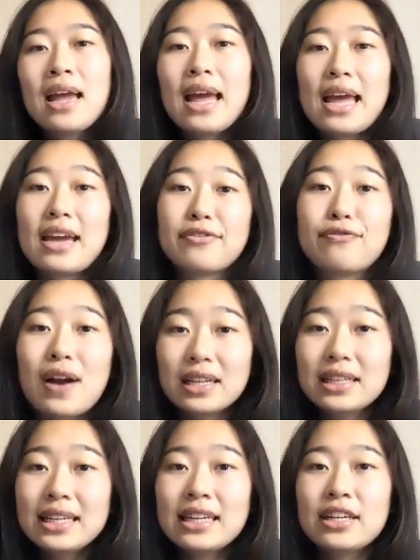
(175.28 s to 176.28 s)
And
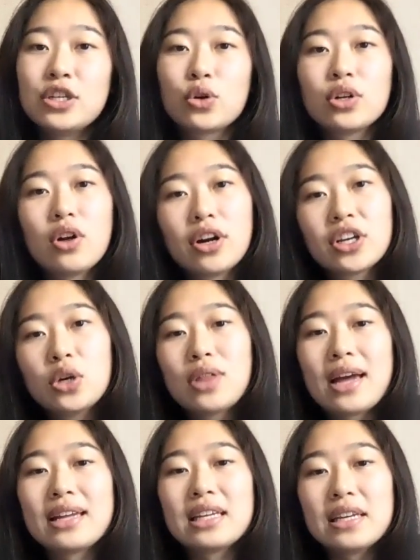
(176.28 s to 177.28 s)
finally, you can argue
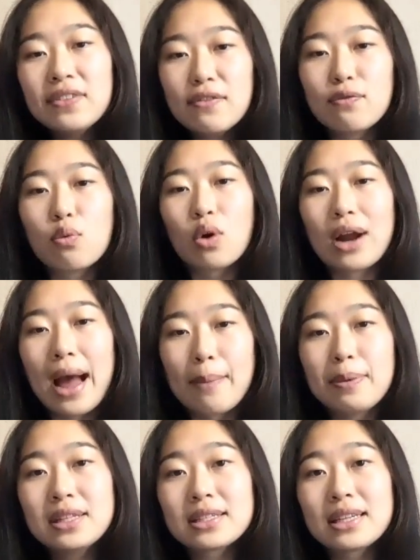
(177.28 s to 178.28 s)
that even if war
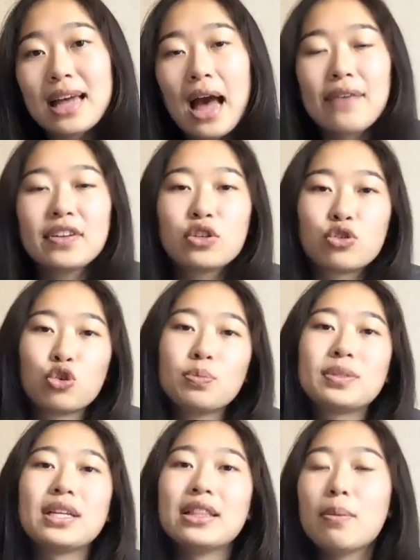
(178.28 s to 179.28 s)
happens, having troops
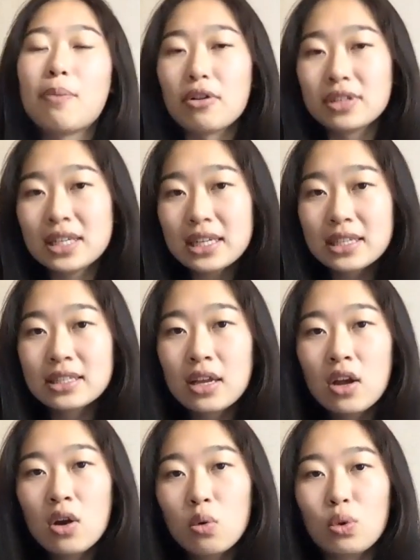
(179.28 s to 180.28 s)
in the Baltics,
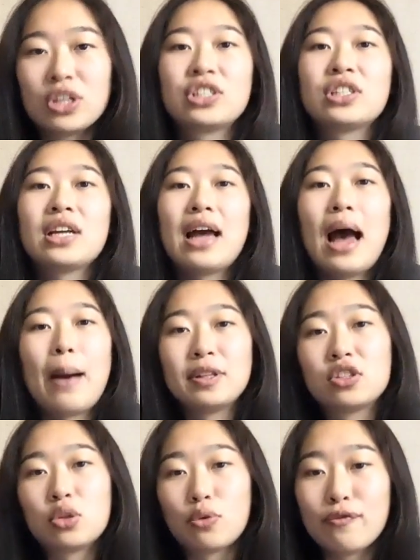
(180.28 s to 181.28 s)
which happens
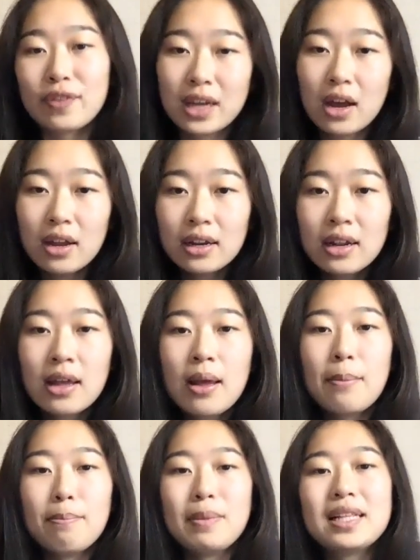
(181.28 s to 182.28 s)
through fiat,
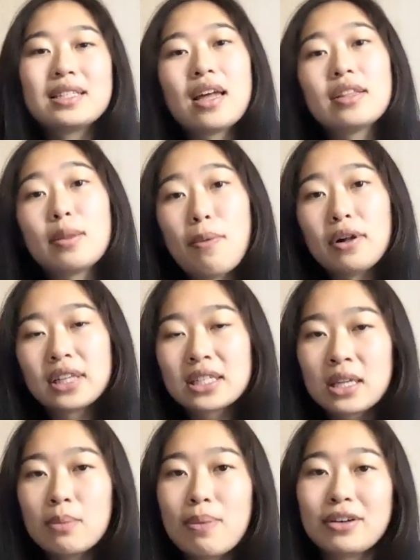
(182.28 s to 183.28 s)
means that the Baltics
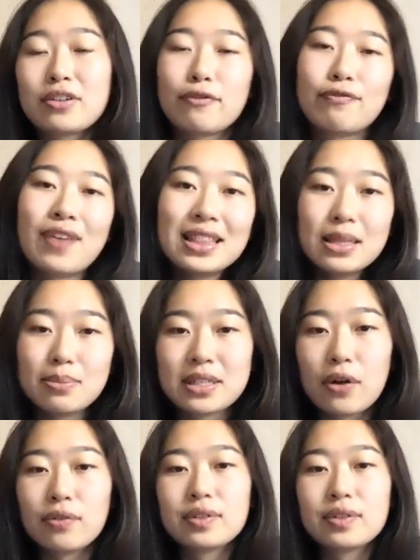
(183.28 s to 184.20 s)
can better defend themselves